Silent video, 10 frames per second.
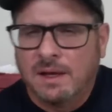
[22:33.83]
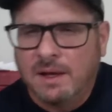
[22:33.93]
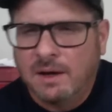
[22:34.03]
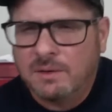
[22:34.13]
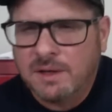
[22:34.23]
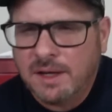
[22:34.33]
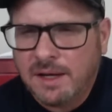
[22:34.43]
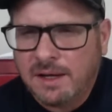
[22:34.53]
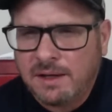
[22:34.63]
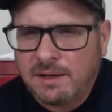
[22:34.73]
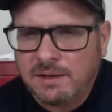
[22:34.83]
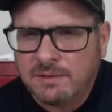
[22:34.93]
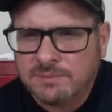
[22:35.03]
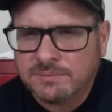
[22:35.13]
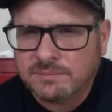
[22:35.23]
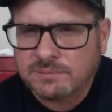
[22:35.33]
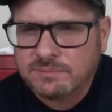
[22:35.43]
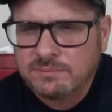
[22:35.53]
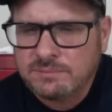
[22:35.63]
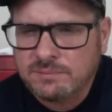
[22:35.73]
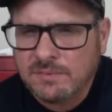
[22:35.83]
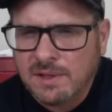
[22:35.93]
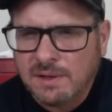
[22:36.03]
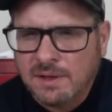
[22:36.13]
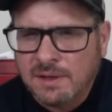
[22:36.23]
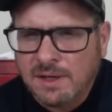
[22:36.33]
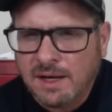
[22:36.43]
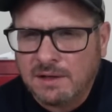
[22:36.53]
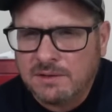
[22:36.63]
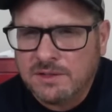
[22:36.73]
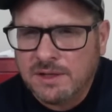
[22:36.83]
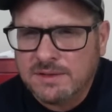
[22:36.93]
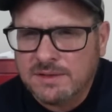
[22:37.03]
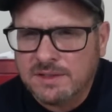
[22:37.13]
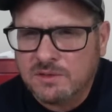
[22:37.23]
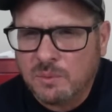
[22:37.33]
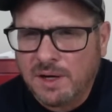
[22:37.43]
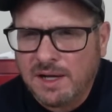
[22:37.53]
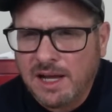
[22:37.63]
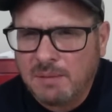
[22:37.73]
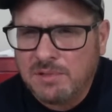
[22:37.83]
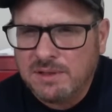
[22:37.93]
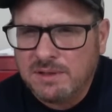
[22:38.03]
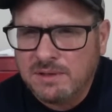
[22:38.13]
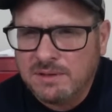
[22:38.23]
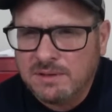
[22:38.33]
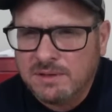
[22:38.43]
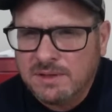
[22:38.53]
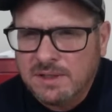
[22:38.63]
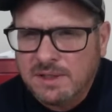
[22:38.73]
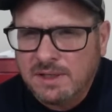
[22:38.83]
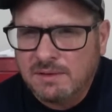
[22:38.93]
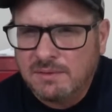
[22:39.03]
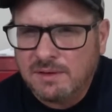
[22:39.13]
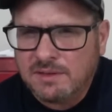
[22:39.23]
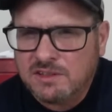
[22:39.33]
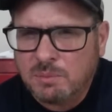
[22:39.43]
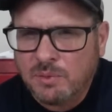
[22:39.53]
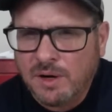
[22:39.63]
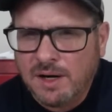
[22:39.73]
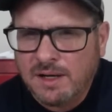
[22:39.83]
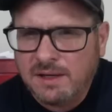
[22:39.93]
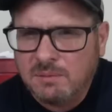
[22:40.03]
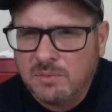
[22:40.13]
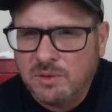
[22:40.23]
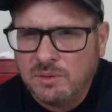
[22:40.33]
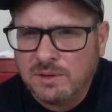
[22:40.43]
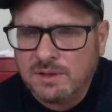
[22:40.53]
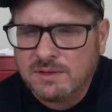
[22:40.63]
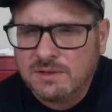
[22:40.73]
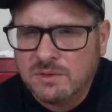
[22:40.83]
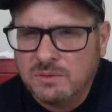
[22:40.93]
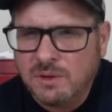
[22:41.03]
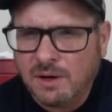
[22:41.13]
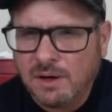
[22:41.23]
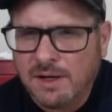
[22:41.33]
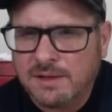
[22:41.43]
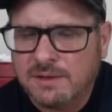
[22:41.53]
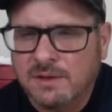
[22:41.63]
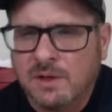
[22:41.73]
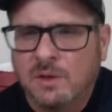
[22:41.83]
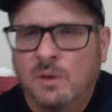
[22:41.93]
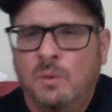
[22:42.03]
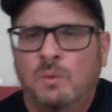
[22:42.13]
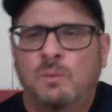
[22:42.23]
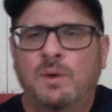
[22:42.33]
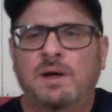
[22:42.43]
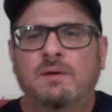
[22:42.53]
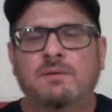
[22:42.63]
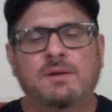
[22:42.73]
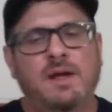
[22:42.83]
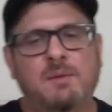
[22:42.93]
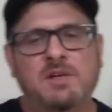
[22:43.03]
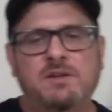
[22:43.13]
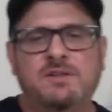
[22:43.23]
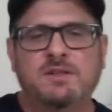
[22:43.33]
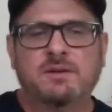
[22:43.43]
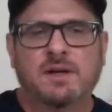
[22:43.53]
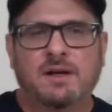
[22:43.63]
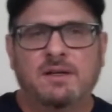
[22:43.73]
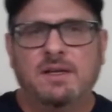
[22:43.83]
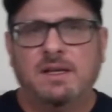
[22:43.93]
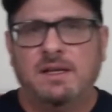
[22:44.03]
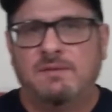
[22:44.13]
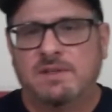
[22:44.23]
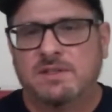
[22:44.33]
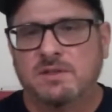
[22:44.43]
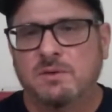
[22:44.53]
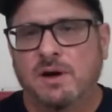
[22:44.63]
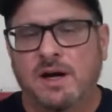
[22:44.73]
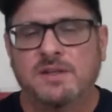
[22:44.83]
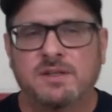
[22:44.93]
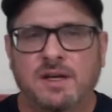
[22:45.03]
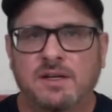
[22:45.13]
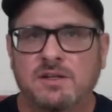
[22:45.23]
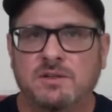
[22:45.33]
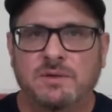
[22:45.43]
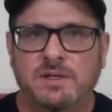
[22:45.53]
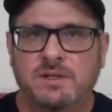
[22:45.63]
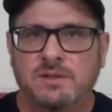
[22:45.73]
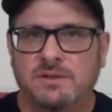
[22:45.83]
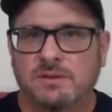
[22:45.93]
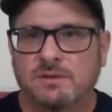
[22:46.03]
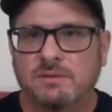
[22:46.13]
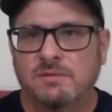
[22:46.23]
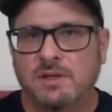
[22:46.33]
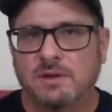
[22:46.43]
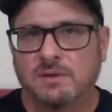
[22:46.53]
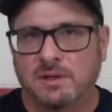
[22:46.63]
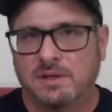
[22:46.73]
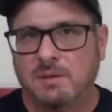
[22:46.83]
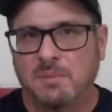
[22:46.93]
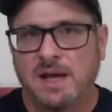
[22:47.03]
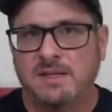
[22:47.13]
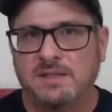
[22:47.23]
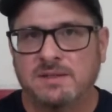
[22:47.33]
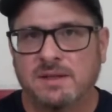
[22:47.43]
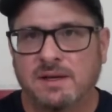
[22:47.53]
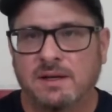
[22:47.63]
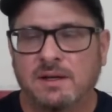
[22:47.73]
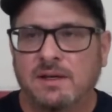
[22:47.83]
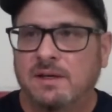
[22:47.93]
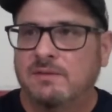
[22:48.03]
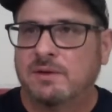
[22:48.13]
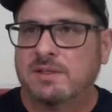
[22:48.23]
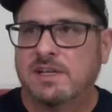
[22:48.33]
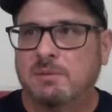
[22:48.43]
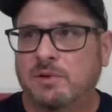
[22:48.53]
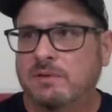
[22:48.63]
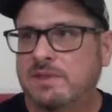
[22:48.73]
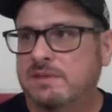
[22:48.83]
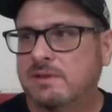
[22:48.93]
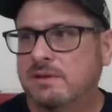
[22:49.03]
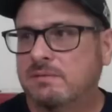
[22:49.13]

okay. Al Johnson says, What happens if the spray booth is too hot? Well, I mean, you still got if it's too hot, you got to use a reducer, you know, that, that matches that. For example, if it's a uh,